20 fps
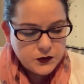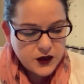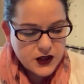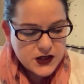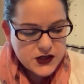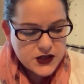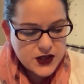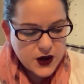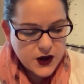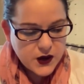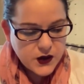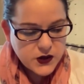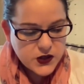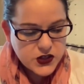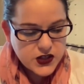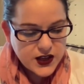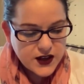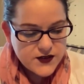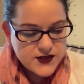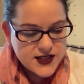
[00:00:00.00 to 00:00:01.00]
So
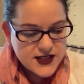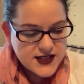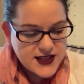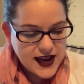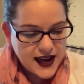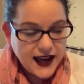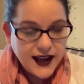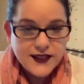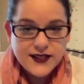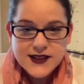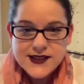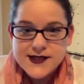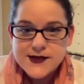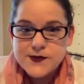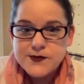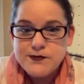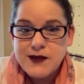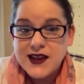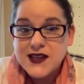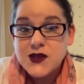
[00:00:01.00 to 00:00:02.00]
she gives a date. This
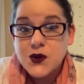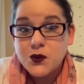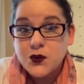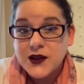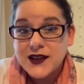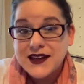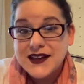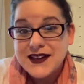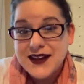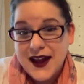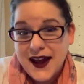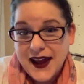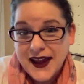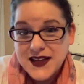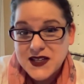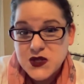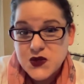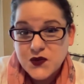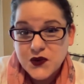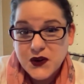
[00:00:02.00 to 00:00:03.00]
makes it really
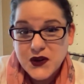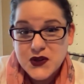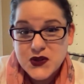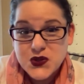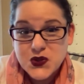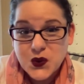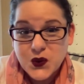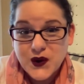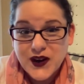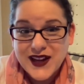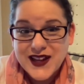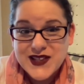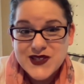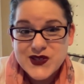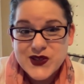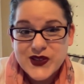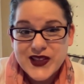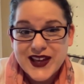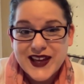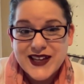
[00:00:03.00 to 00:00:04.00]
nice for historians
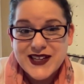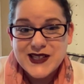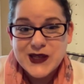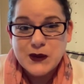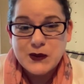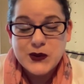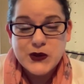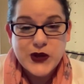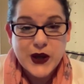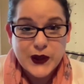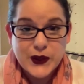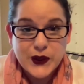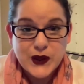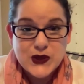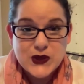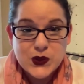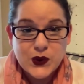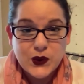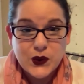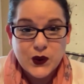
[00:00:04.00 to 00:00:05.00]
so they can double check the
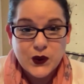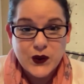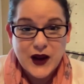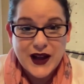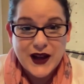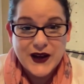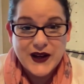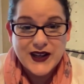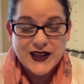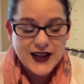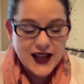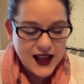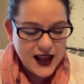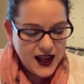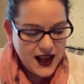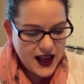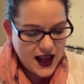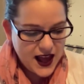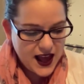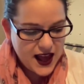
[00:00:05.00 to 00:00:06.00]
historical record
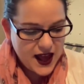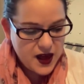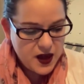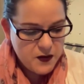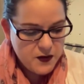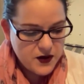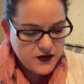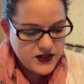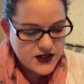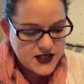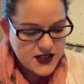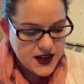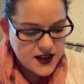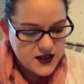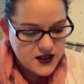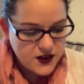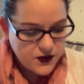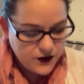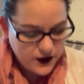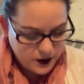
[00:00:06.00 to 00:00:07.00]
of the
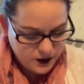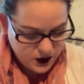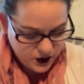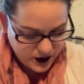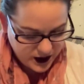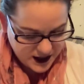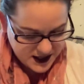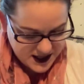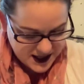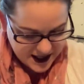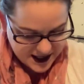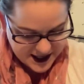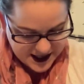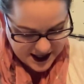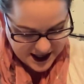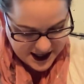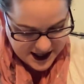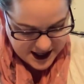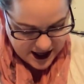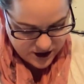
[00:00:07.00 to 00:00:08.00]
10th of February,
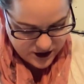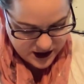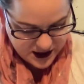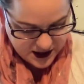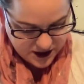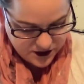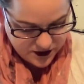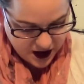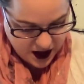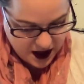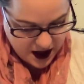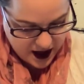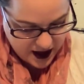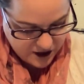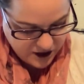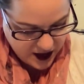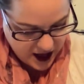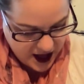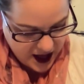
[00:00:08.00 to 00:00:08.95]
1675.